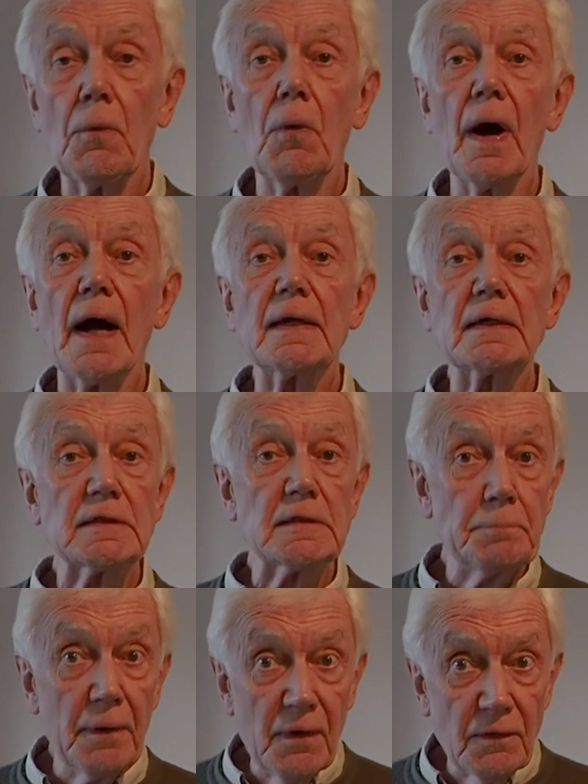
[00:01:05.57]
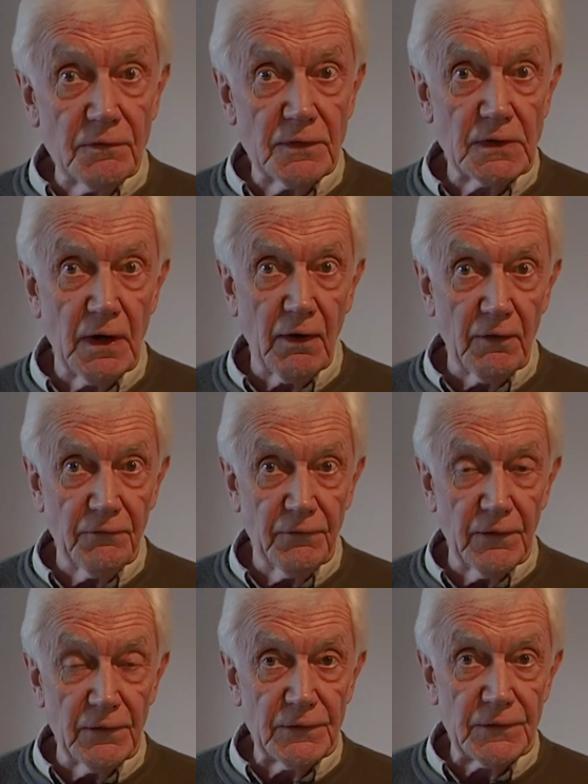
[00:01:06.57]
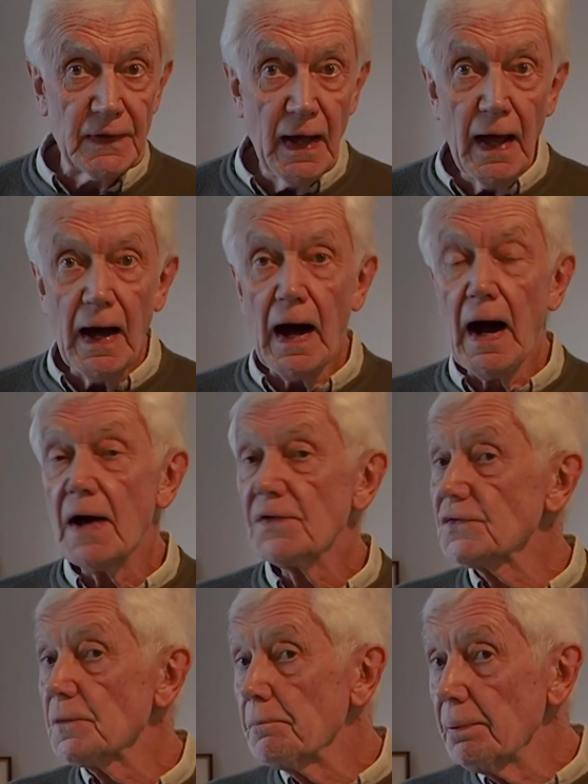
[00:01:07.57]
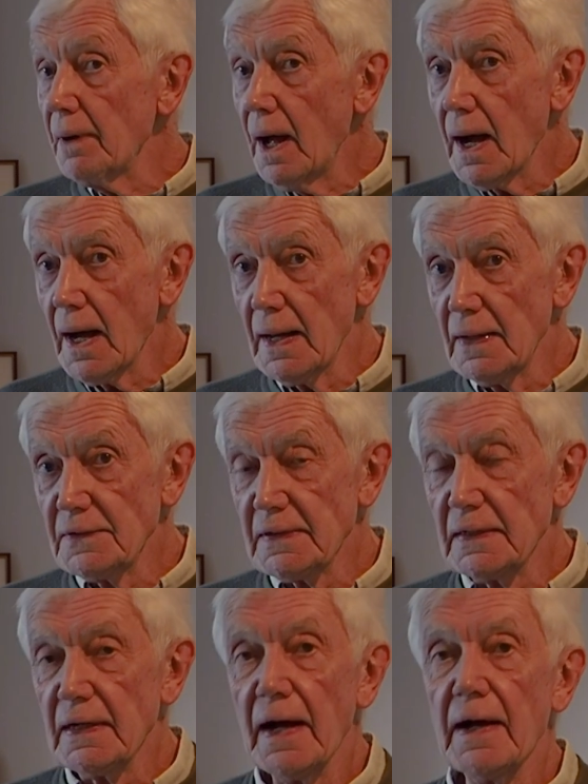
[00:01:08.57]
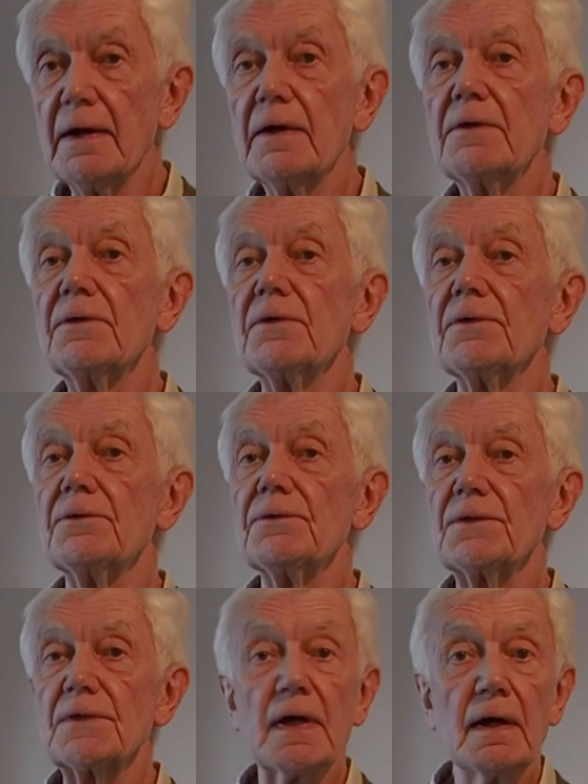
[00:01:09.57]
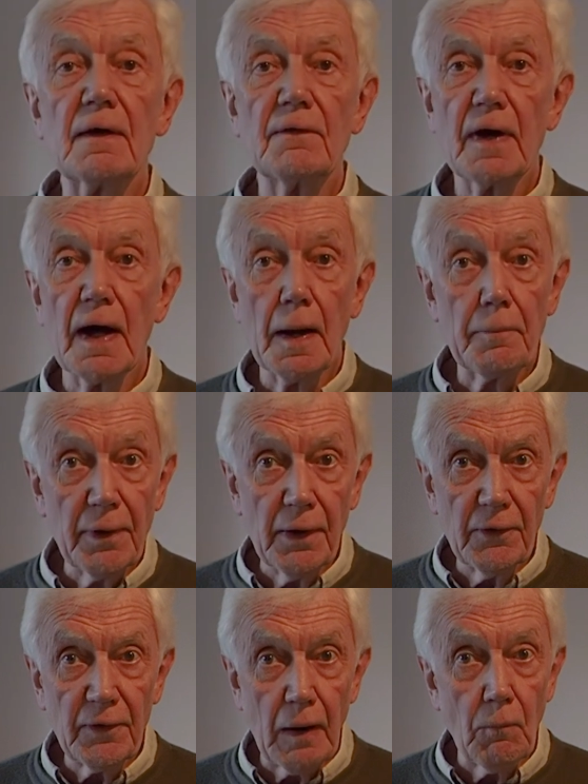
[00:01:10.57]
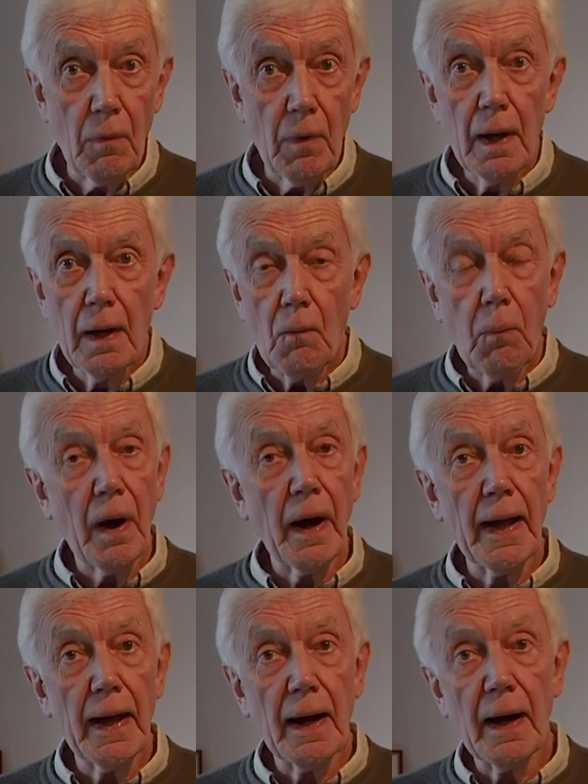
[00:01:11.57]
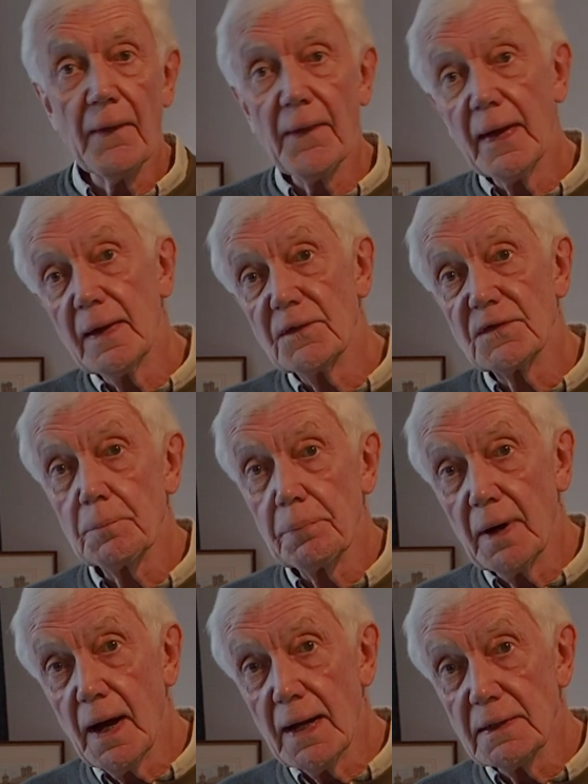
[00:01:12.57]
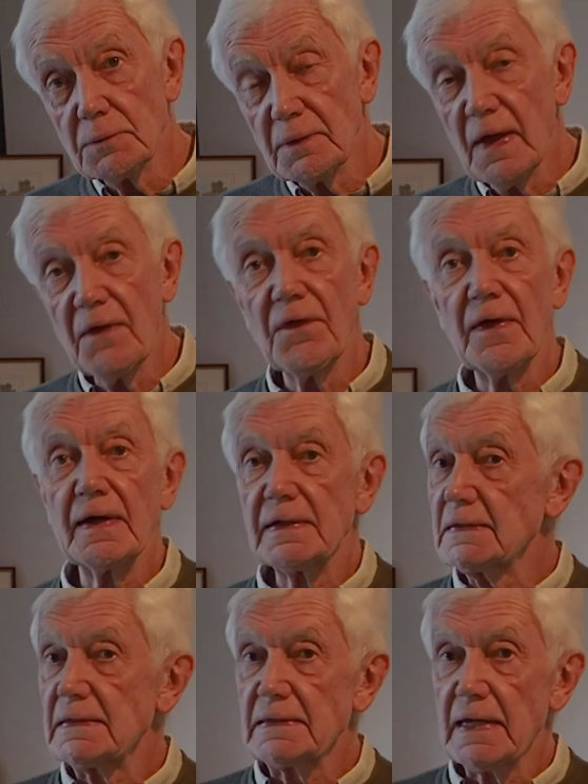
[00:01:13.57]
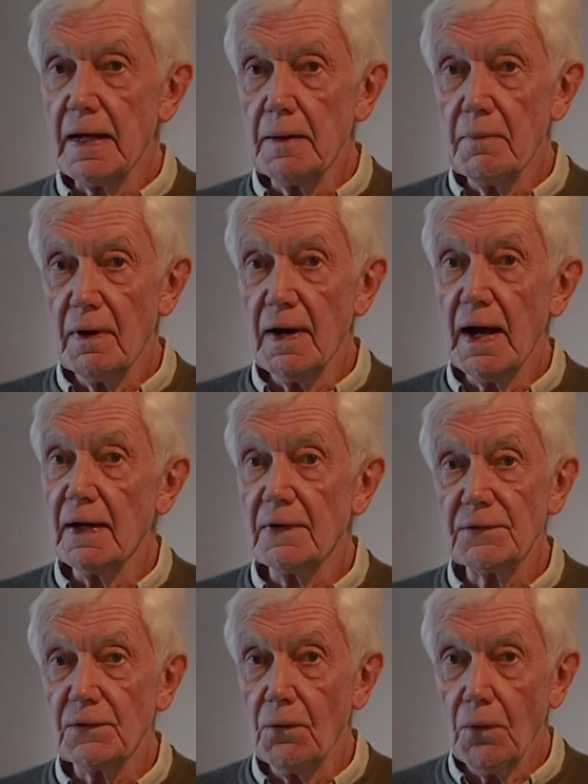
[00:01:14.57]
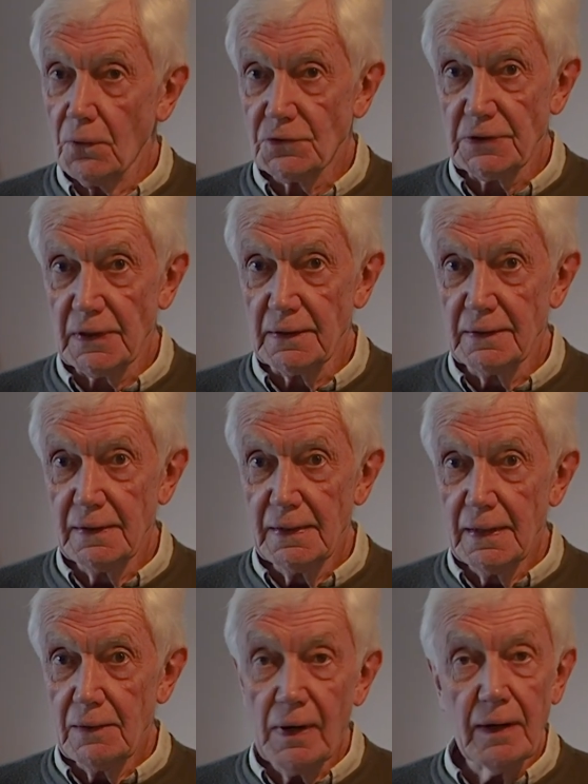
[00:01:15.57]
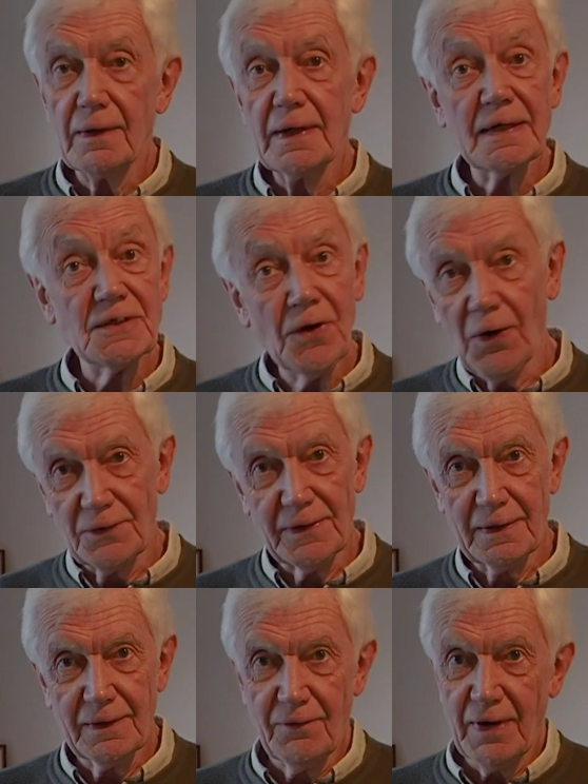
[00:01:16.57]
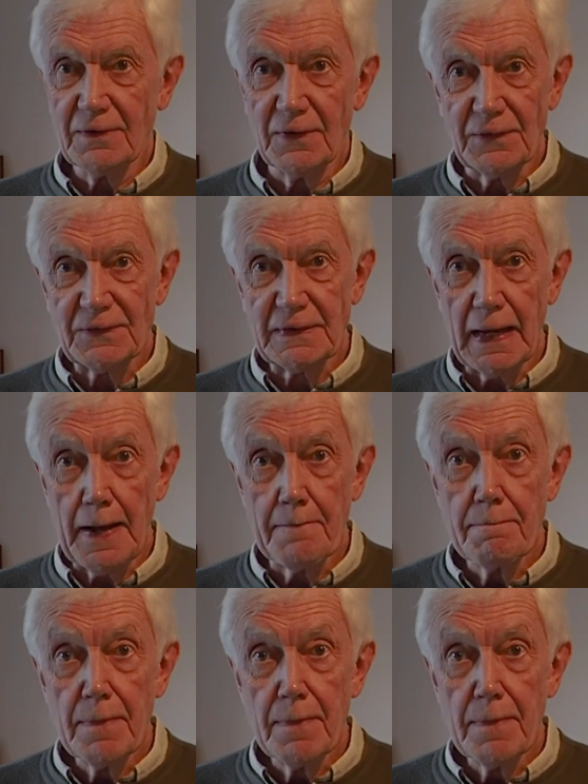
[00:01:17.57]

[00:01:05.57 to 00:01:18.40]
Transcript: quite experienced photographers, are surprised that I use a program. Why are they surprised? Well, they think it's the same as auto. Well, it's not, quite honestly.